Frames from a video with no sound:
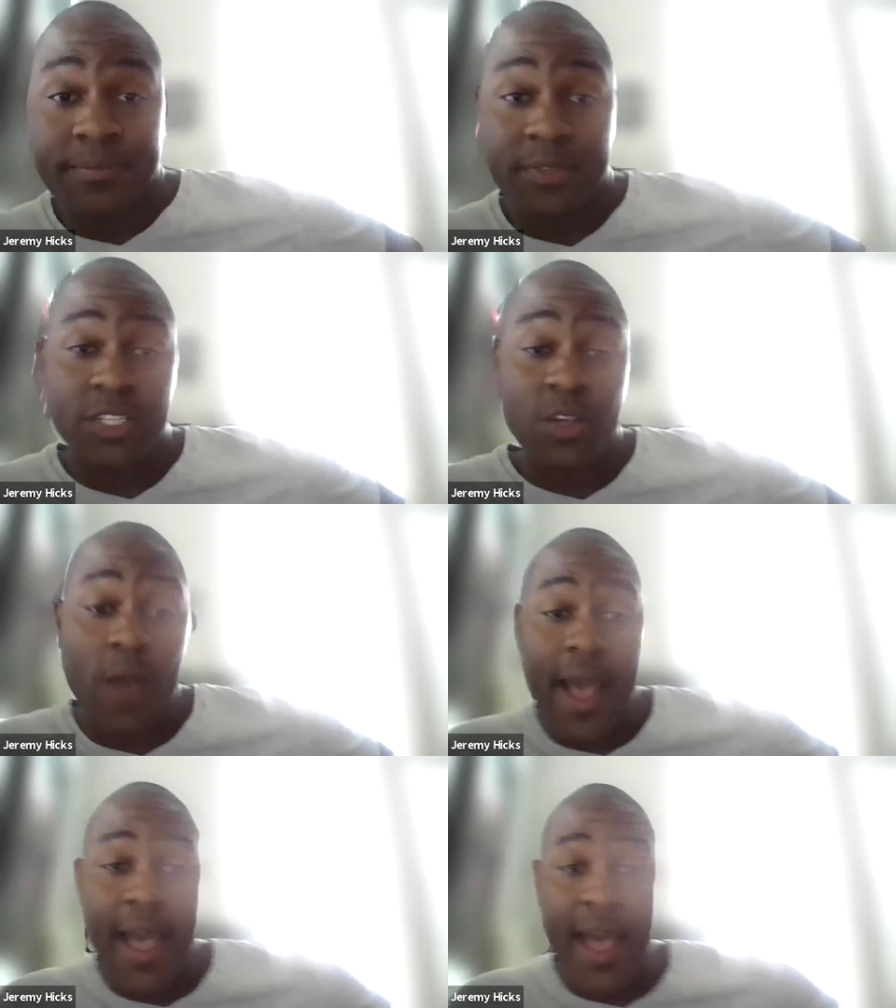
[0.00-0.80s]
So
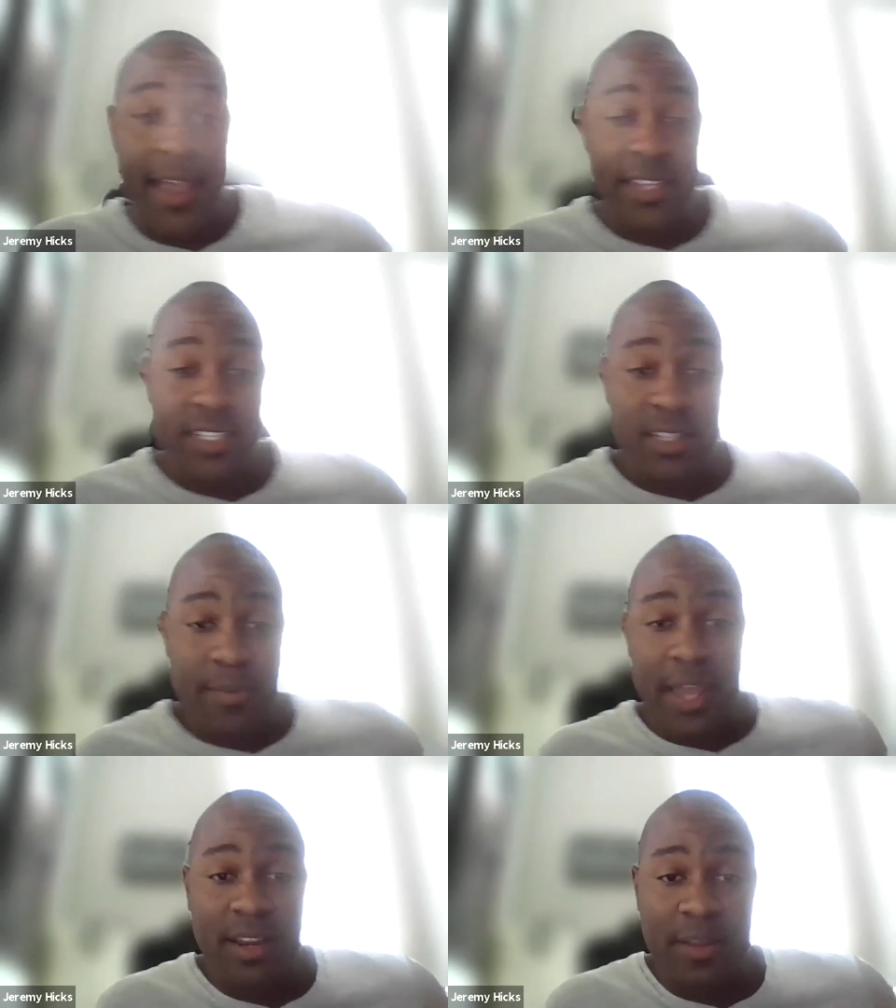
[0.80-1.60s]
I
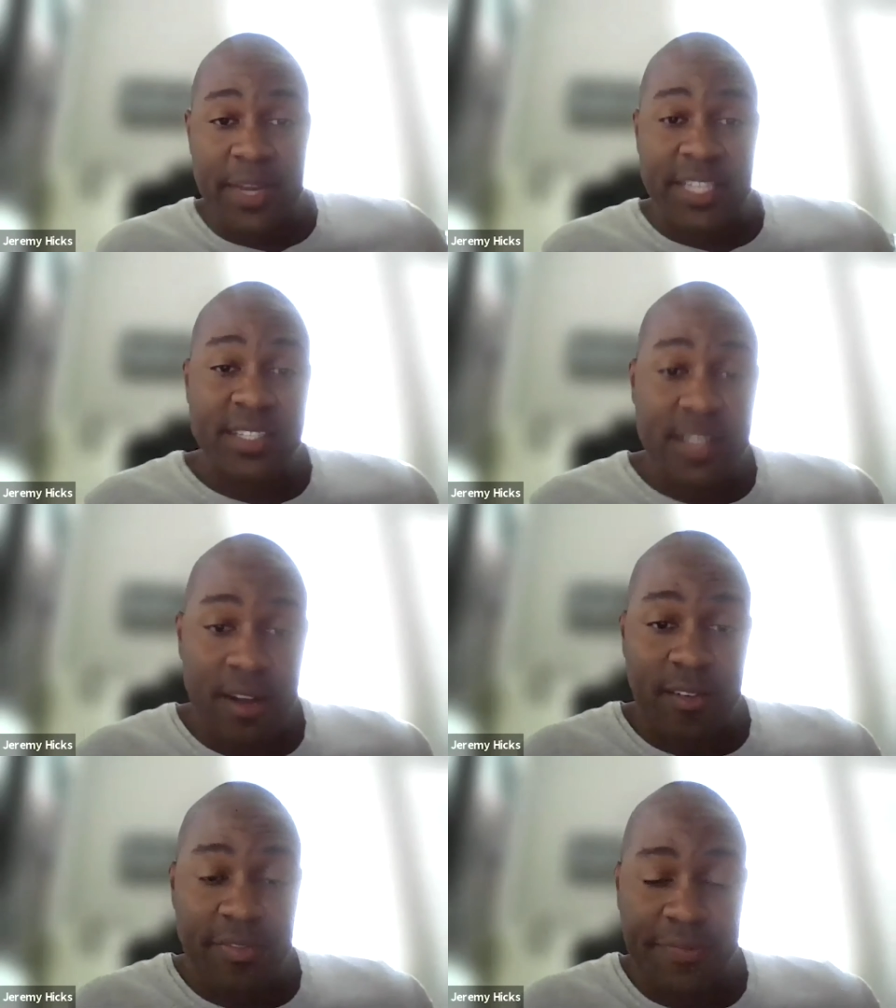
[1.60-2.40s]
estimated it
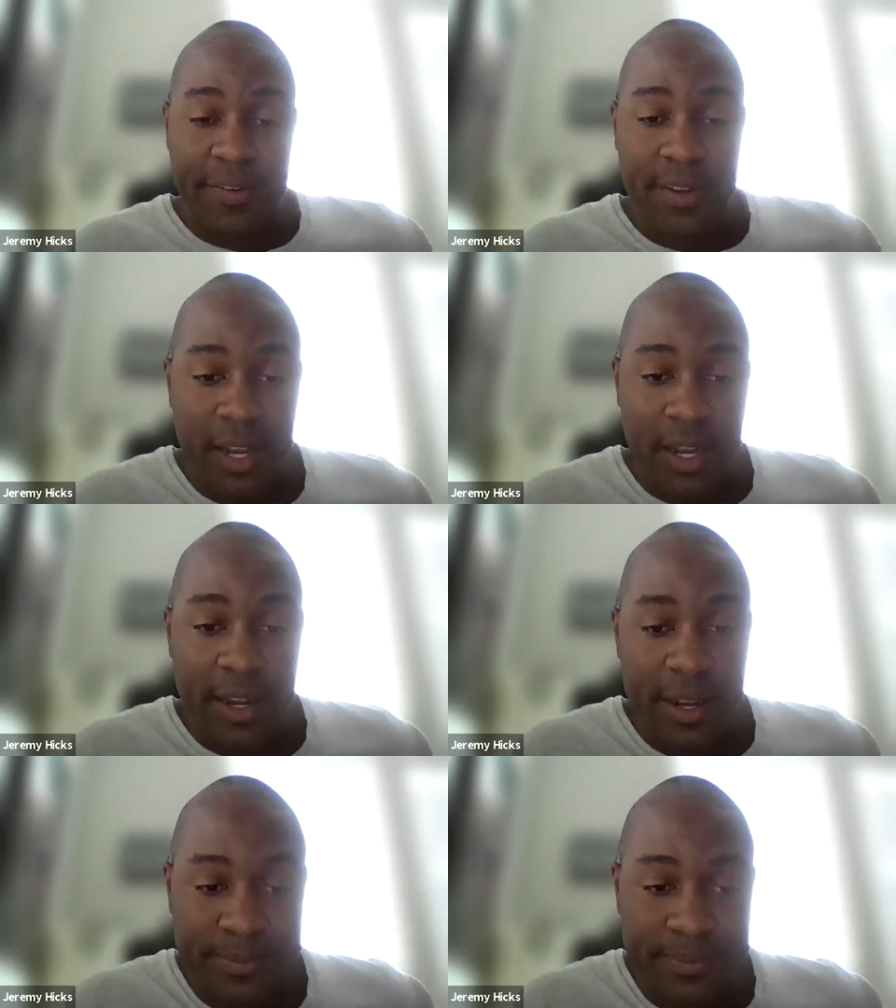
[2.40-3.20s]
myself.
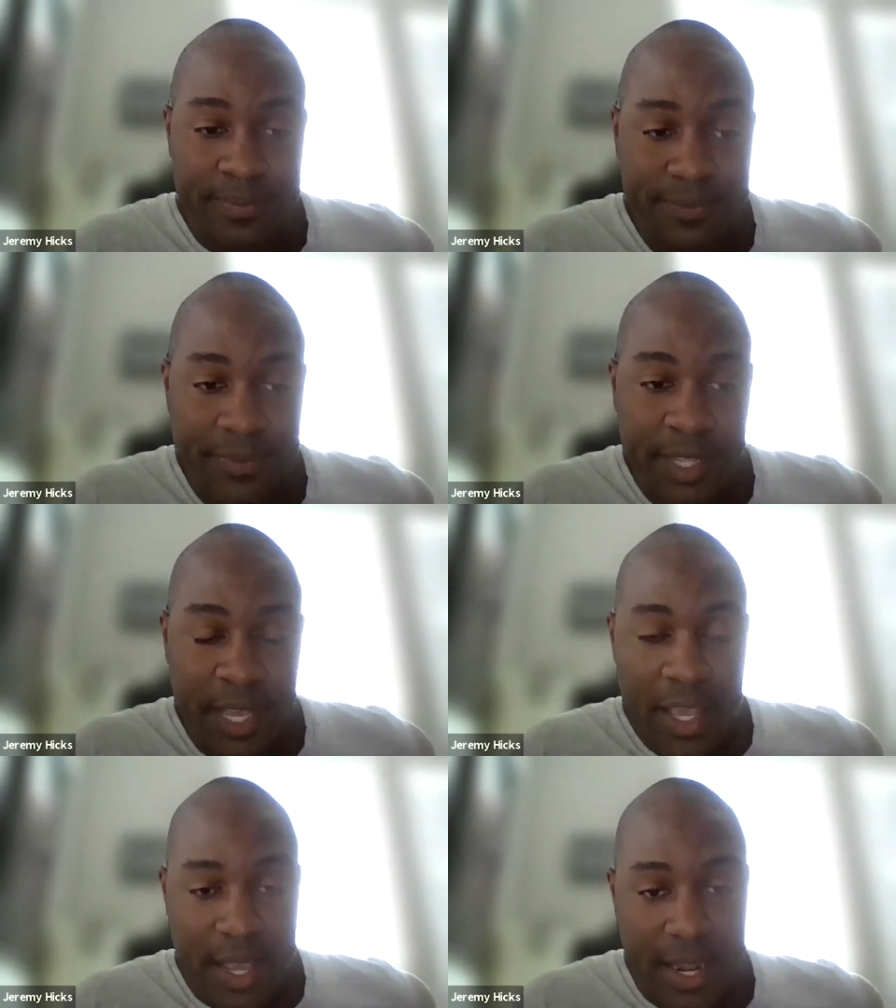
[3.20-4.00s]
And
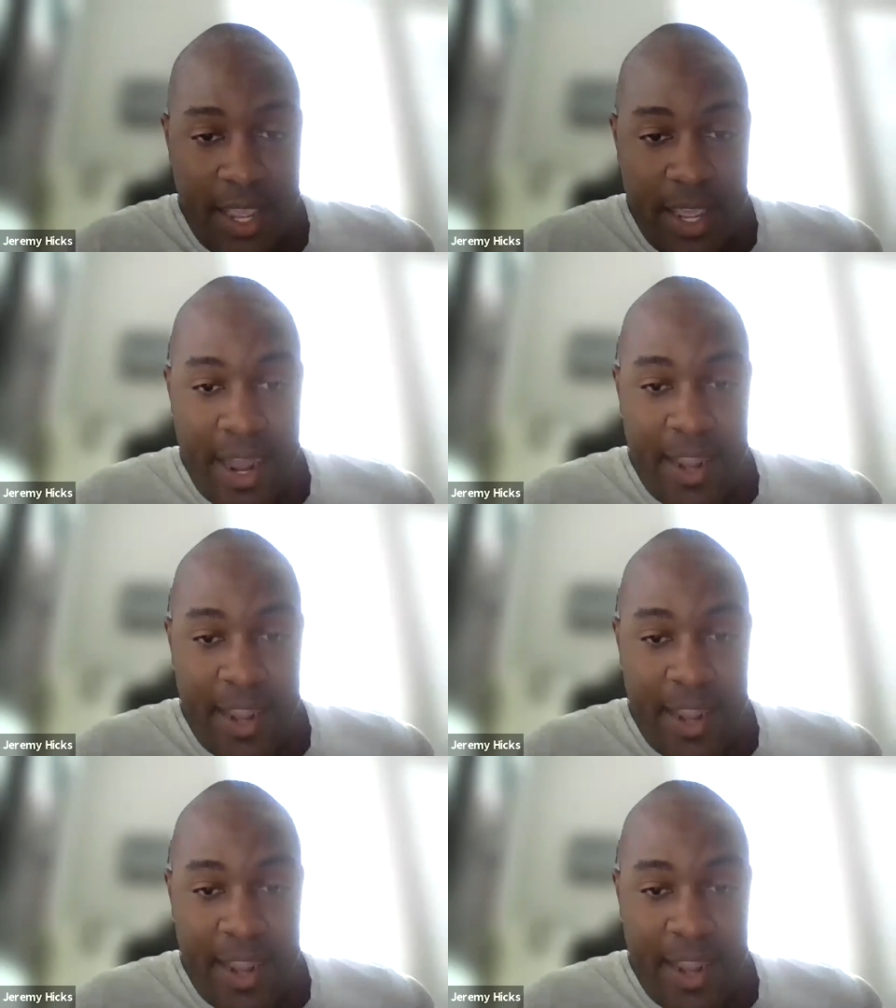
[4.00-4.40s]
then